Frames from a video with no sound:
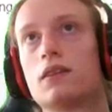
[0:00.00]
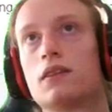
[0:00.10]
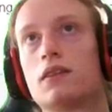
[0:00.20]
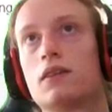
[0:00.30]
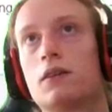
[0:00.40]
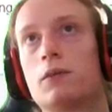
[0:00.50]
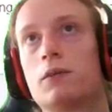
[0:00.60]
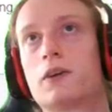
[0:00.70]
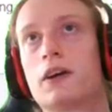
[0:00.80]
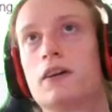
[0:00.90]
And we've
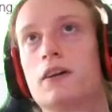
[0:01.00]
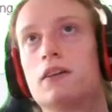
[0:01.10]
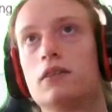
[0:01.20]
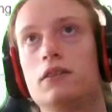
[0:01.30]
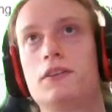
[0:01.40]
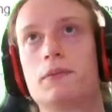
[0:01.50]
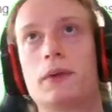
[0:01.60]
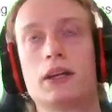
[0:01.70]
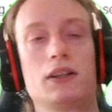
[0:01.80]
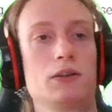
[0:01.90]
got our
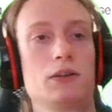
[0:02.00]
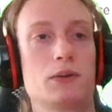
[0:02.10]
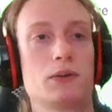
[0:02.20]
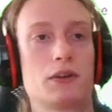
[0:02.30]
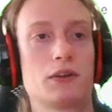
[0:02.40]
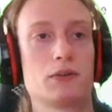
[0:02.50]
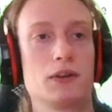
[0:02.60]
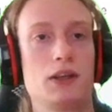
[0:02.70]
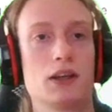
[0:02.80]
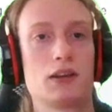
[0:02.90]
domain here. We won't go to it
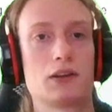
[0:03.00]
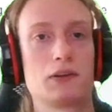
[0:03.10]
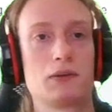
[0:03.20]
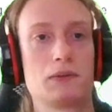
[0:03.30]
yet though.